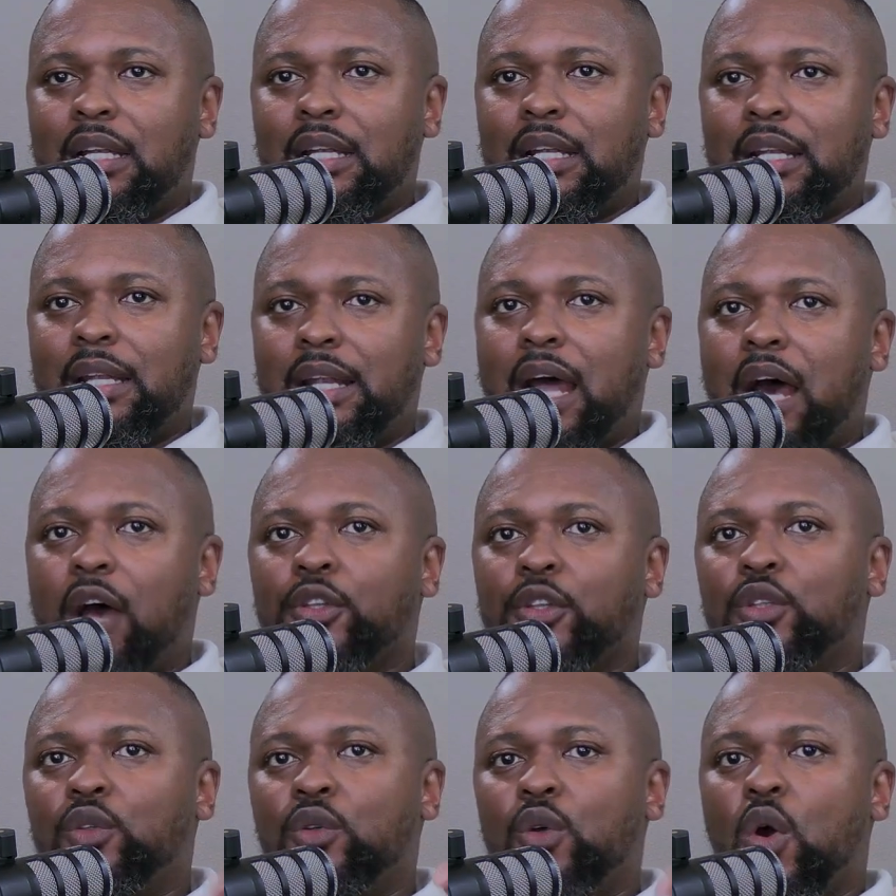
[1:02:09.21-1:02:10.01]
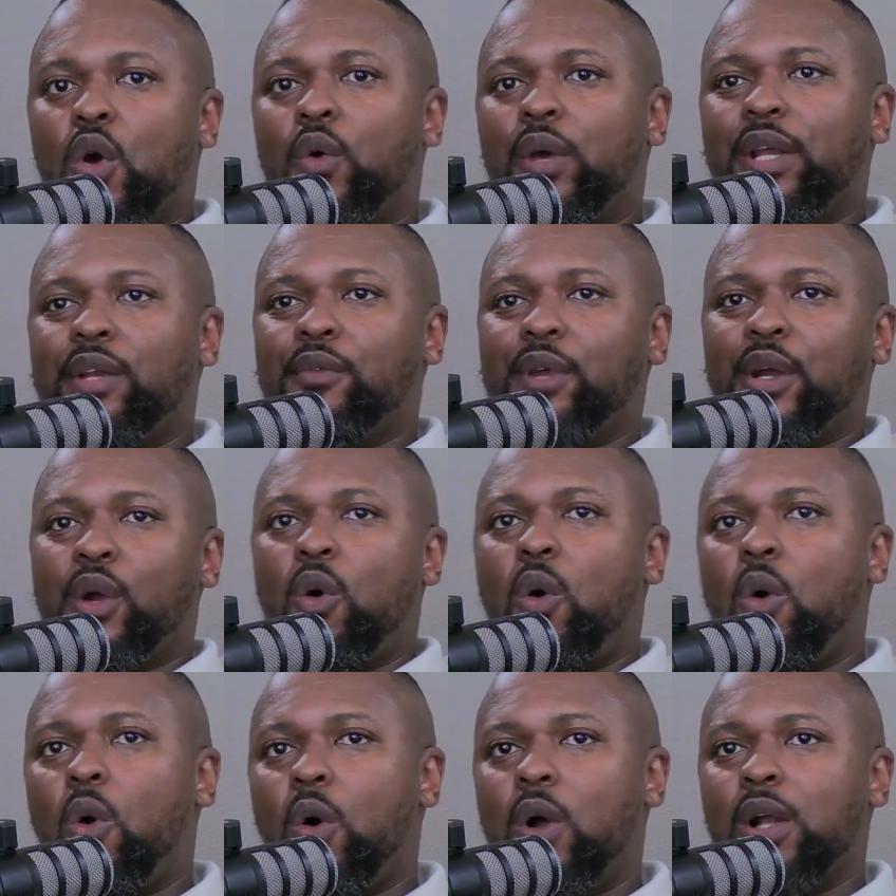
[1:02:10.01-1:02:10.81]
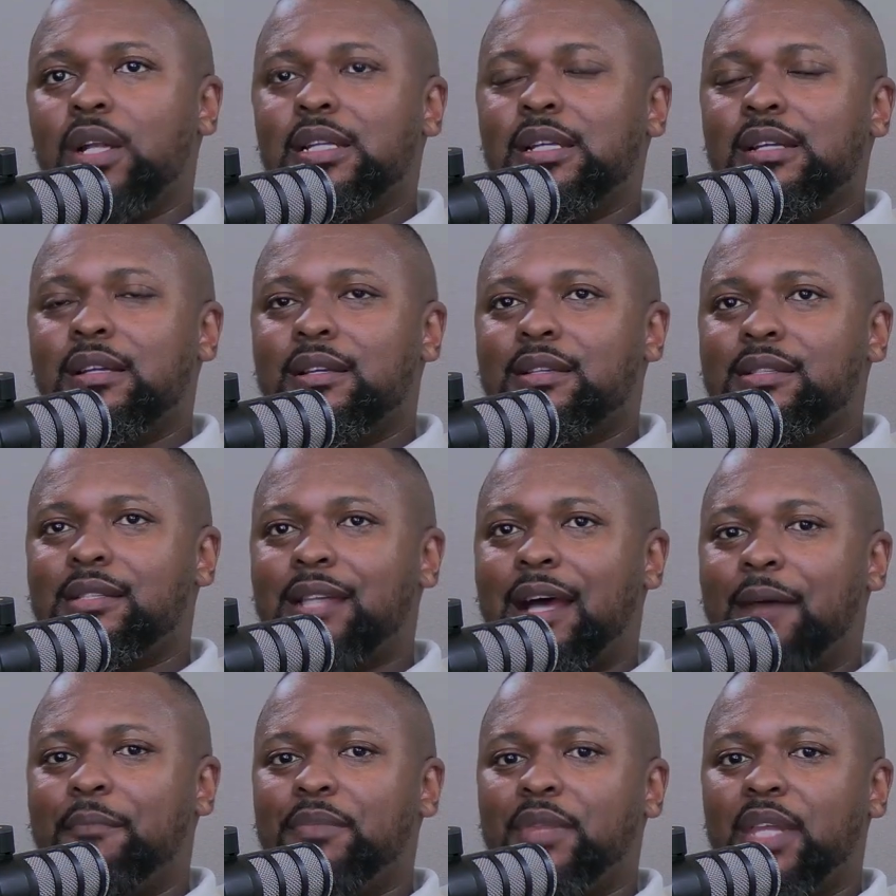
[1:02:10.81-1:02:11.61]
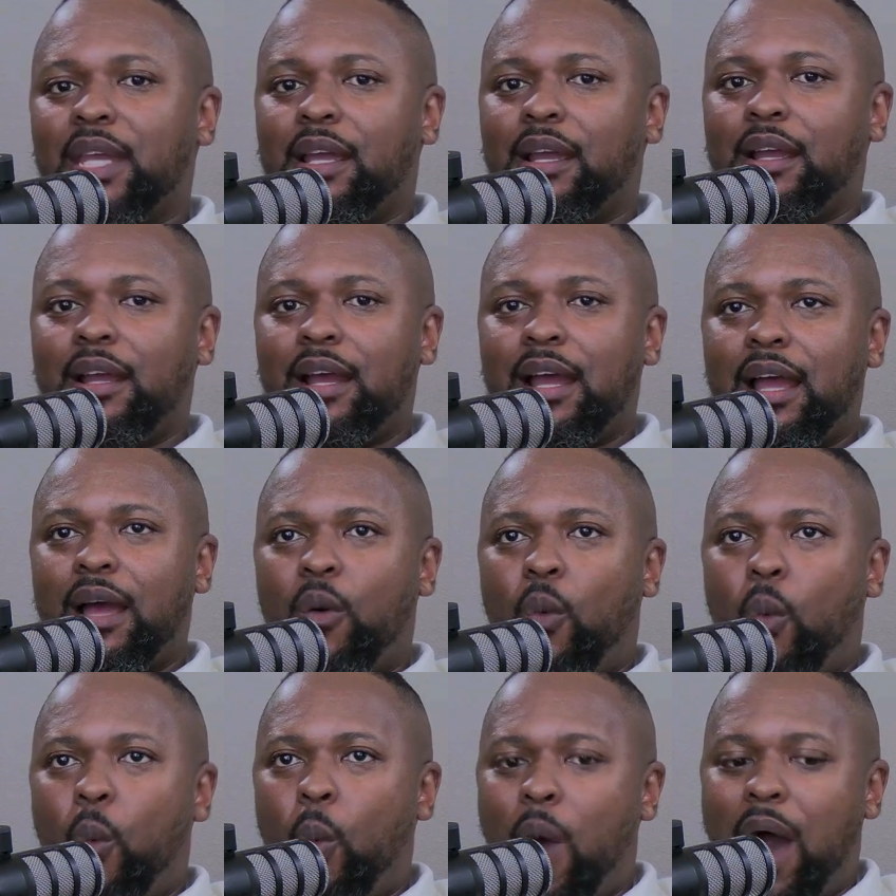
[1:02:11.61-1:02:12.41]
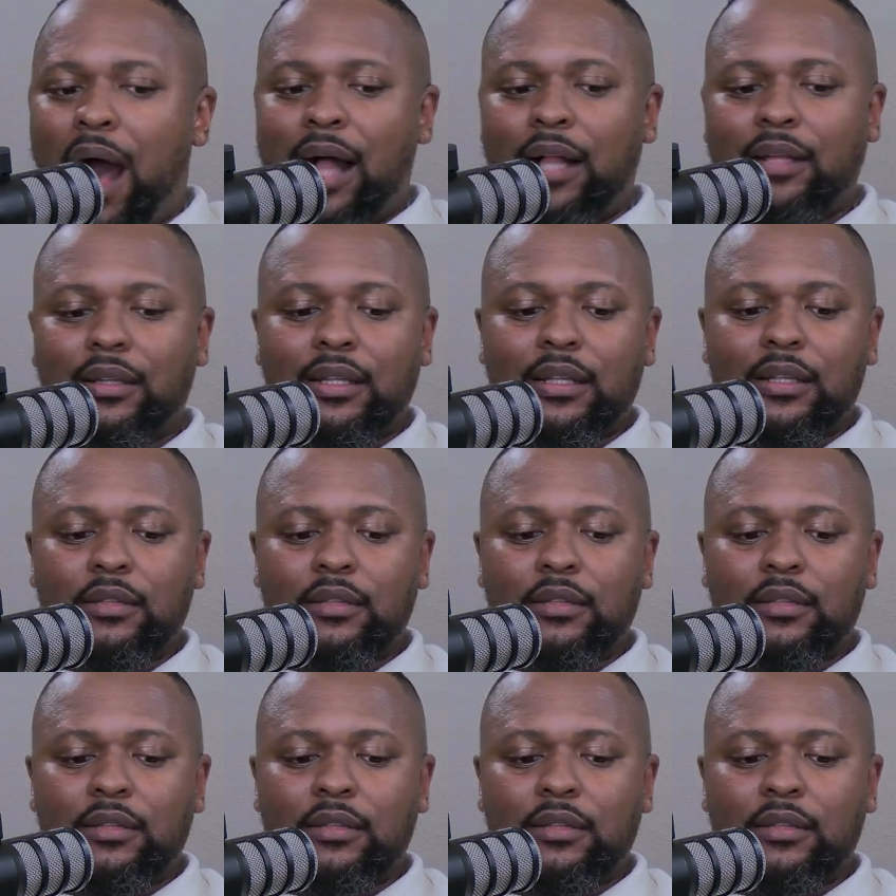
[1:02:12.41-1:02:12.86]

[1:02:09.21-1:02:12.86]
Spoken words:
Now you go and record something while